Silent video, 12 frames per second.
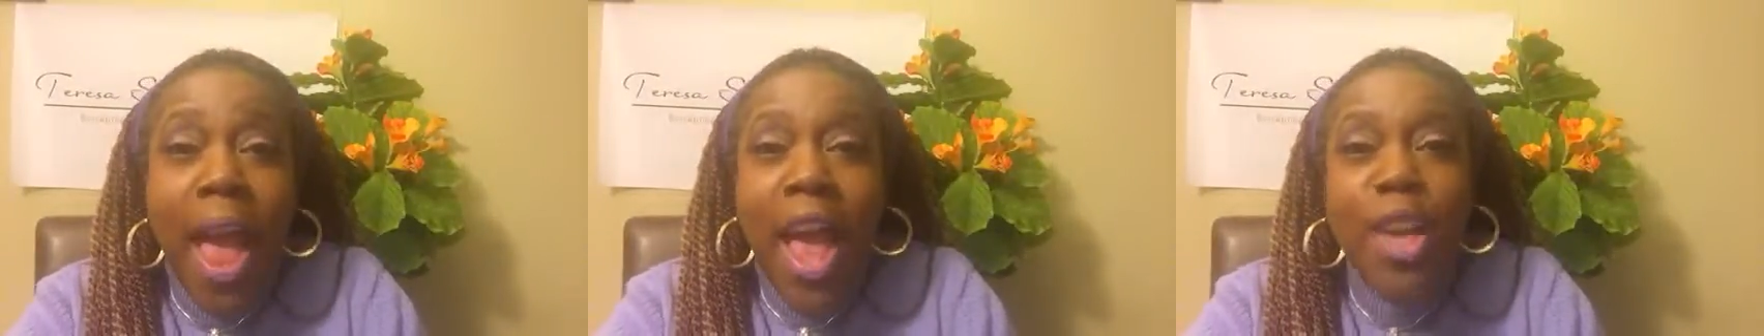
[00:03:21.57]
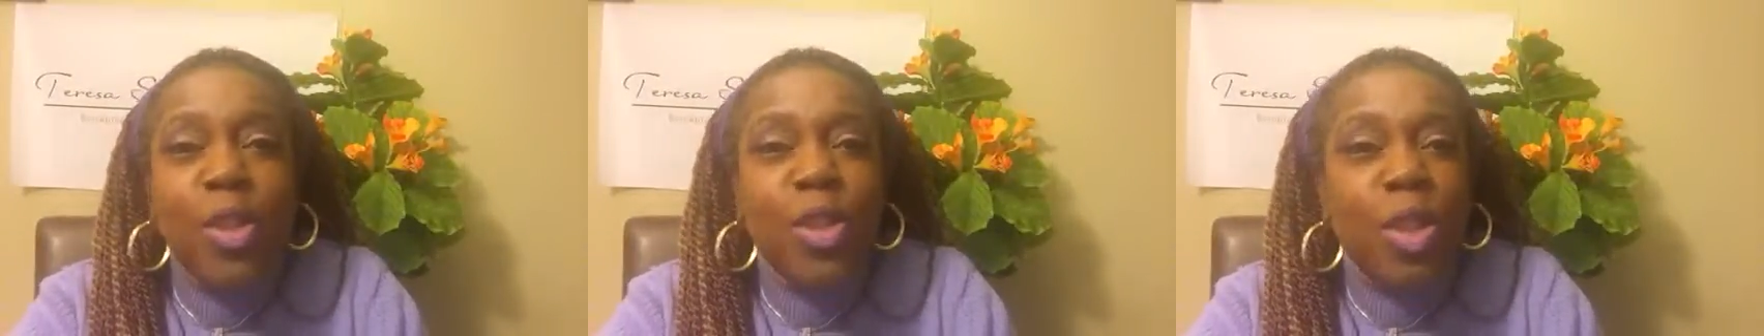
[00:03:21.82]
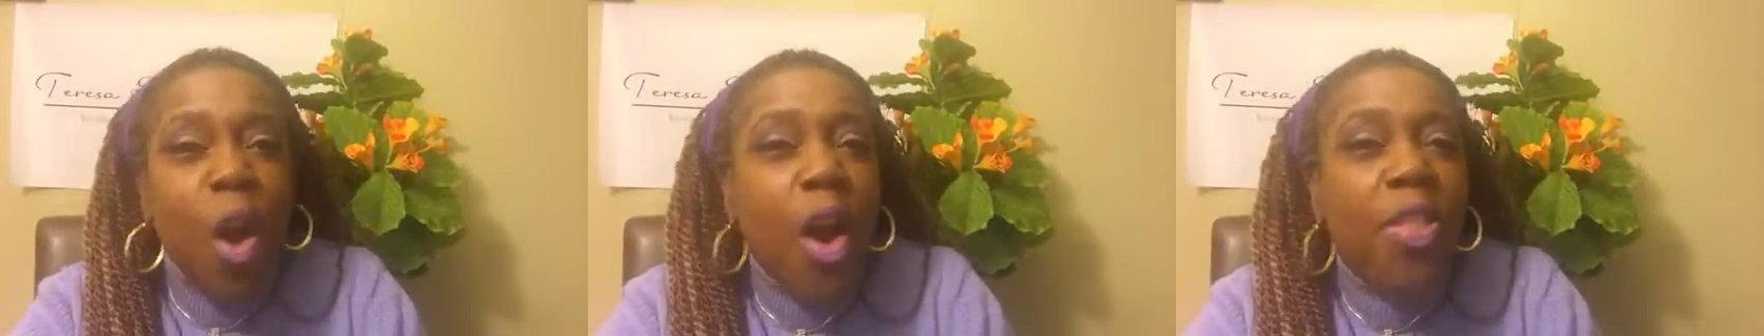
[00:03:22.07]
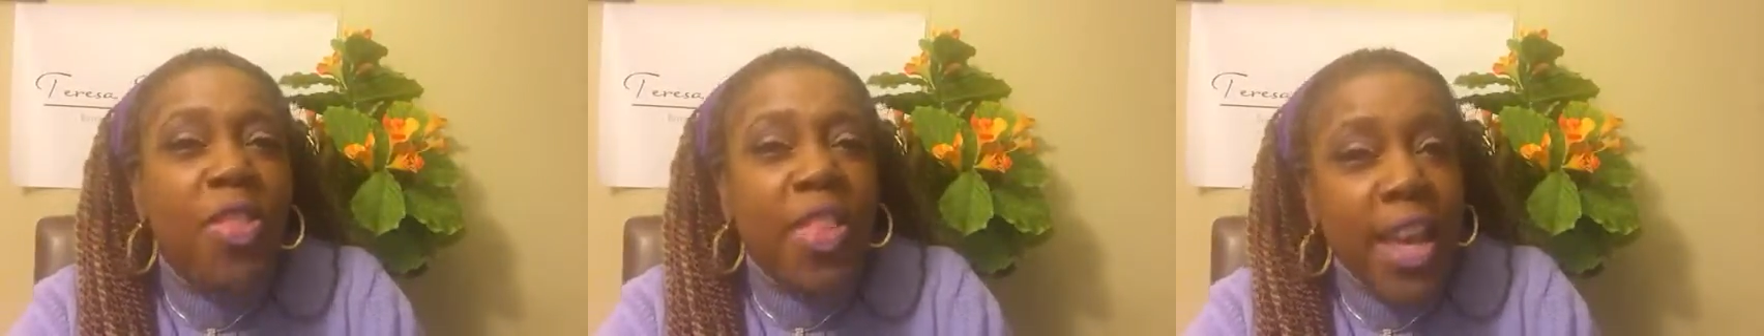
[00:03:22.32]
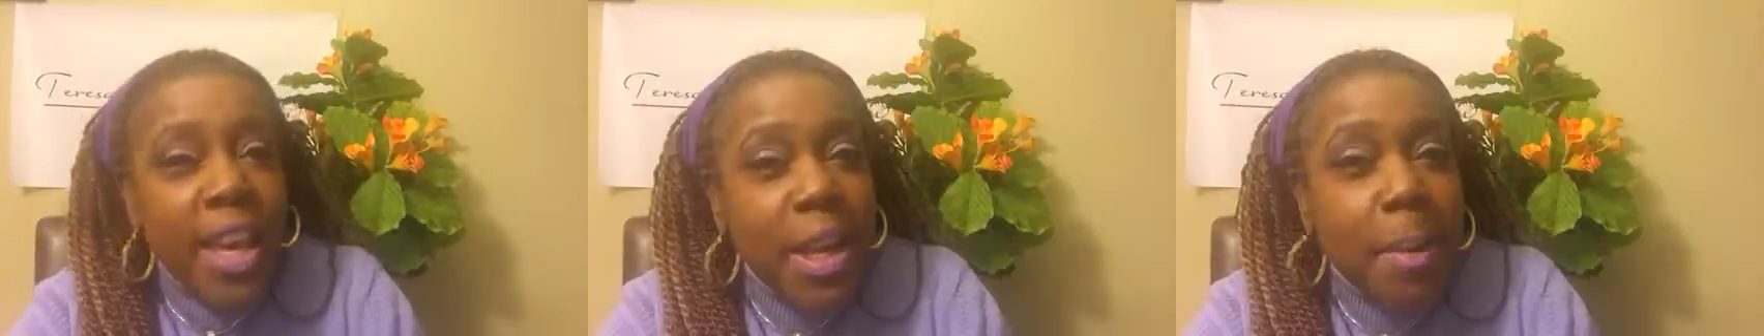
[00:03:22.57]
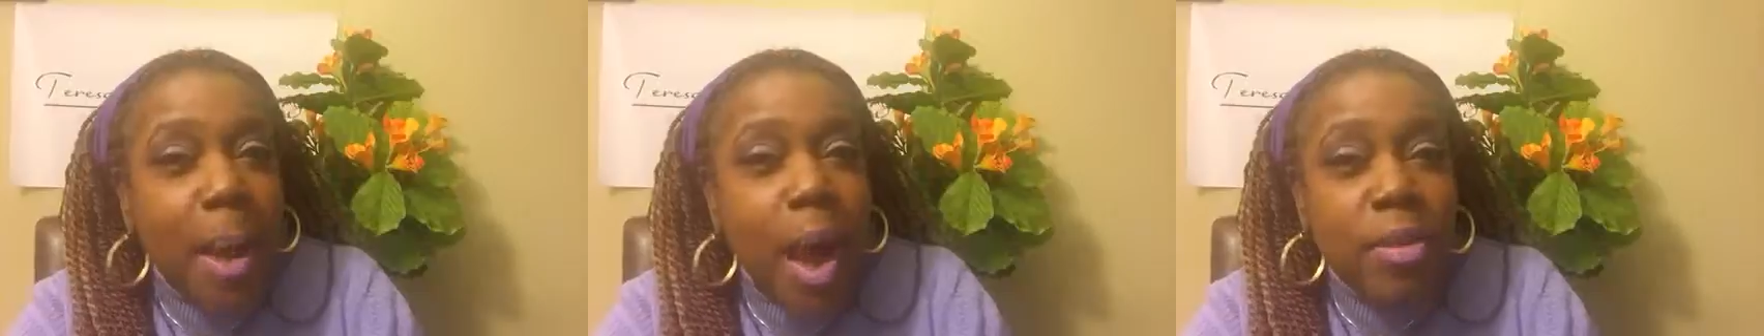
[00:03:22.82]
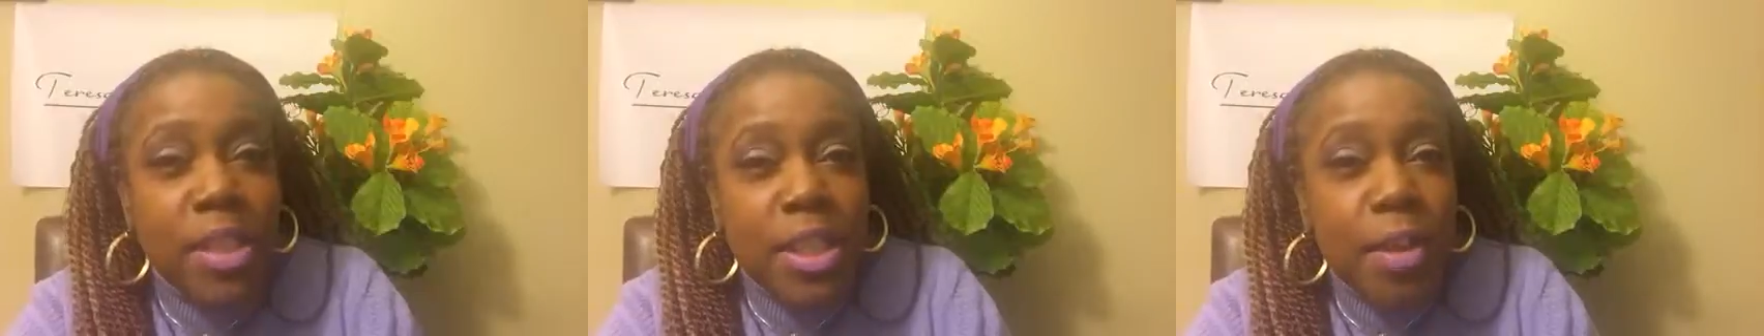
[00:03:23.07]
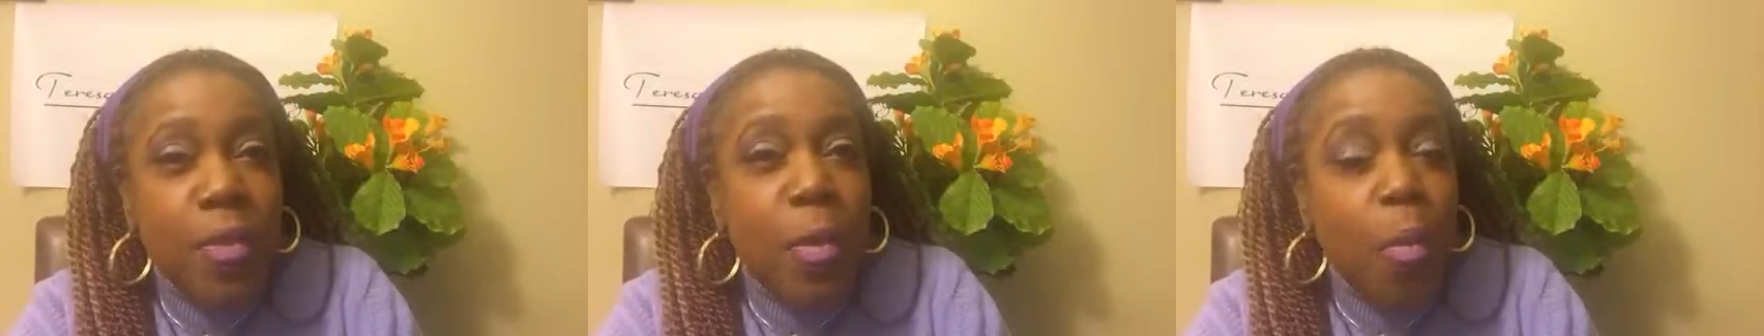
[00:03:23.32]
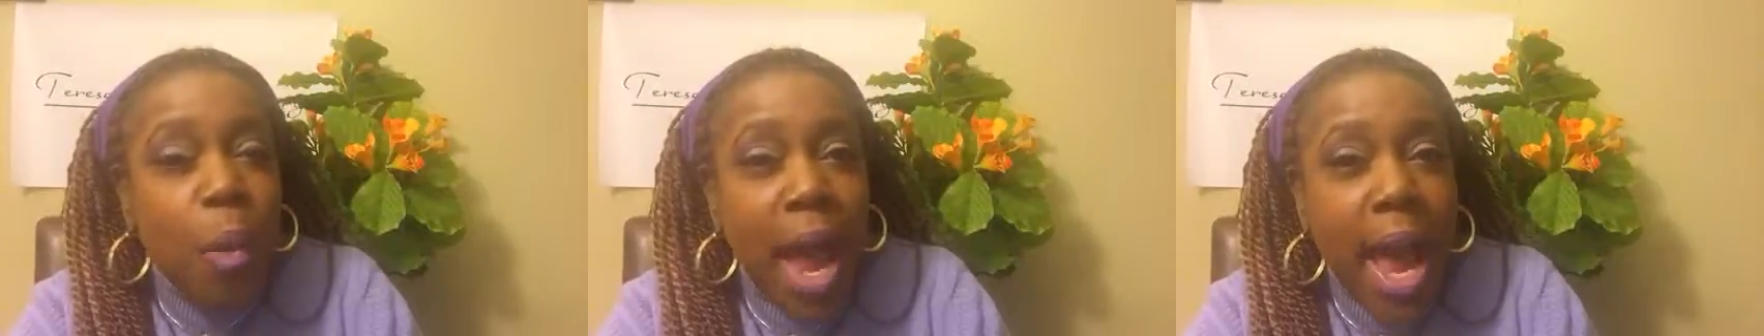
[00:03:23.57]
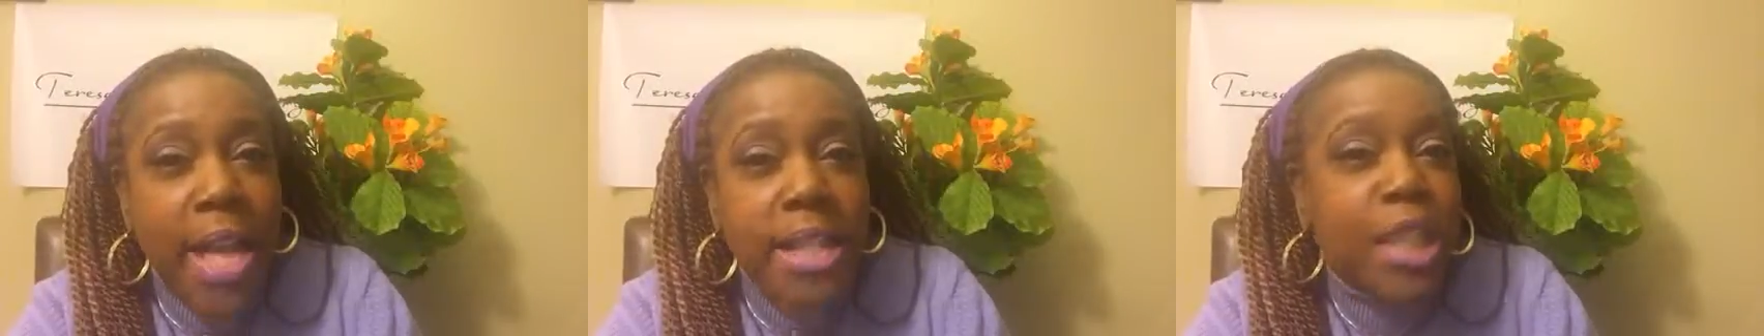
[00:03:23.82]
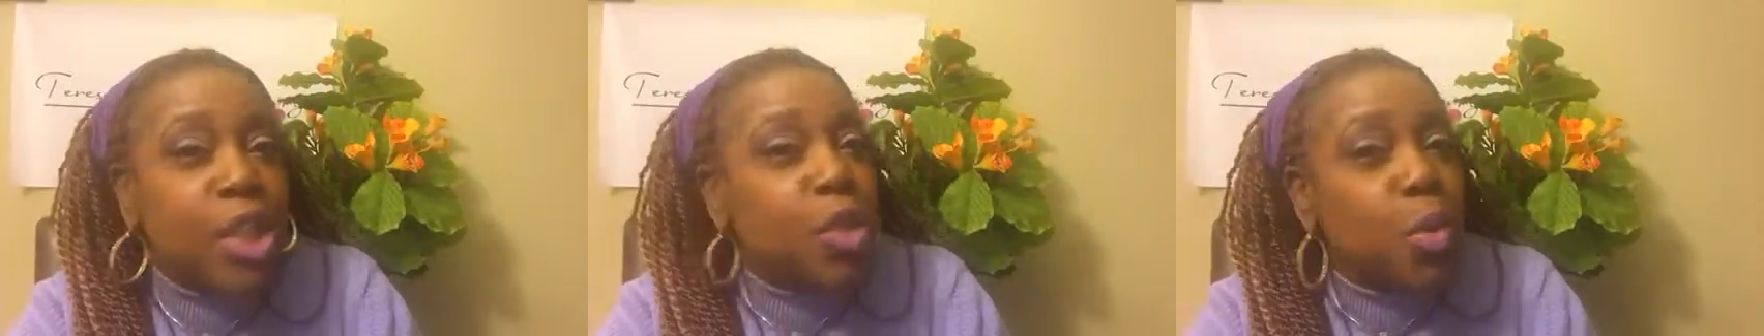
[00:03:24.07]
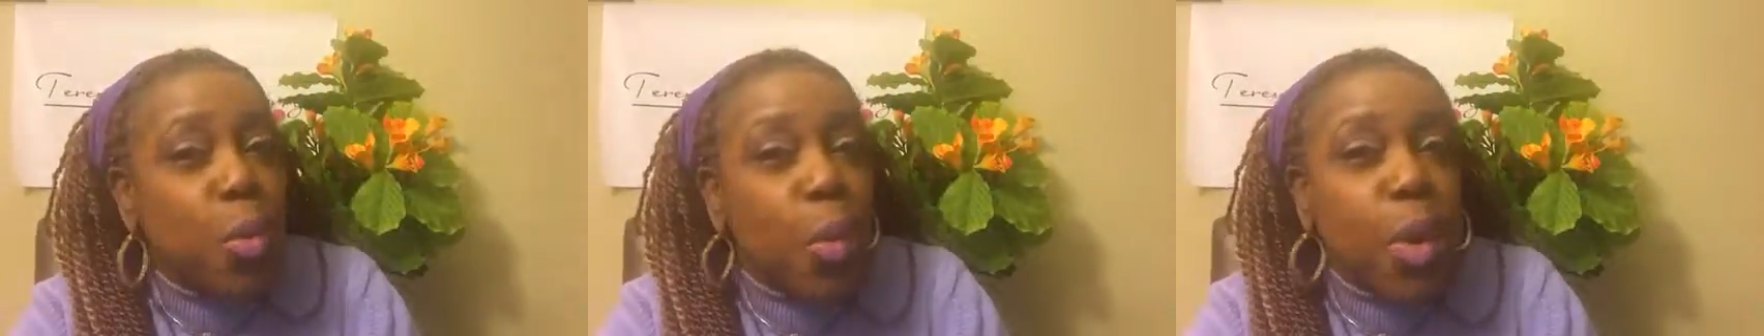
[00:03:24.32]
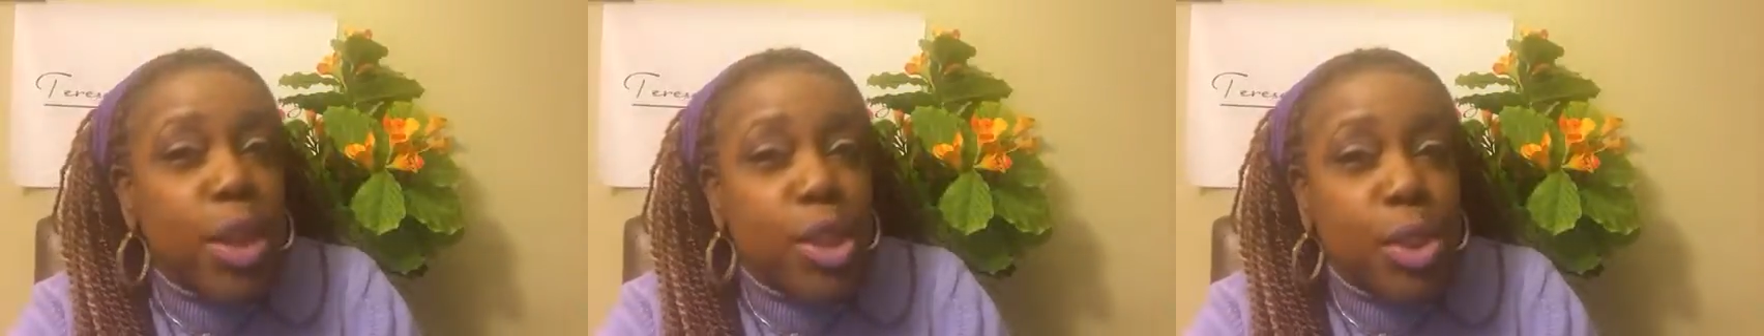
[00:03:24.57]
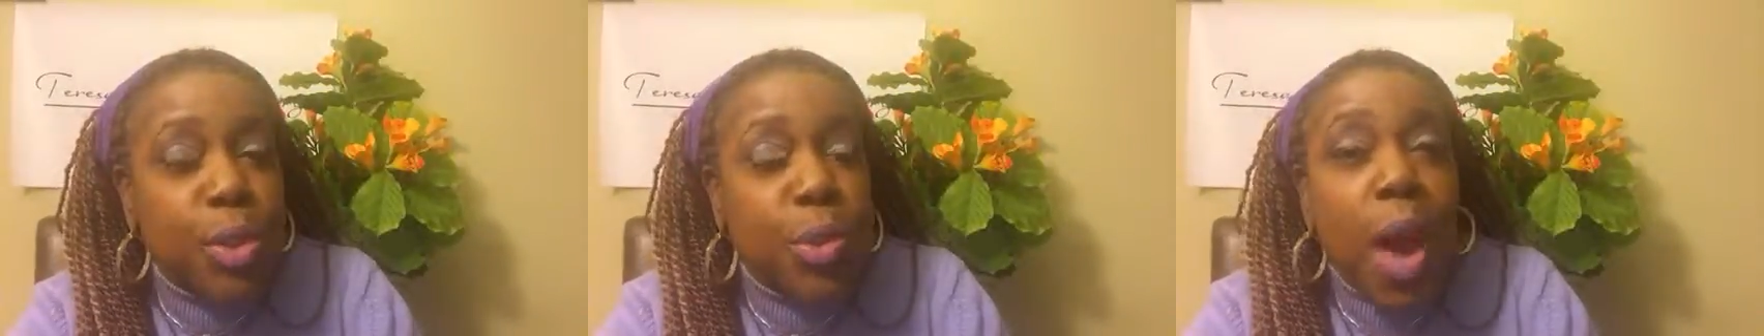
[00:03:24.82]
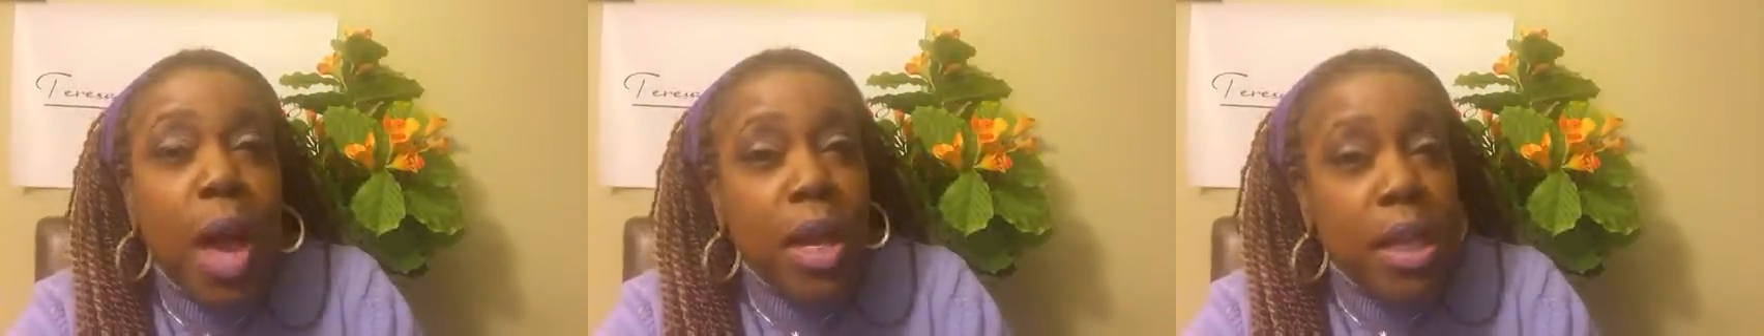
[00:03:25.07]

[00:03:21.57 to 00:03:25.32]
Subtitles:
and you start thinking about different ways that you want to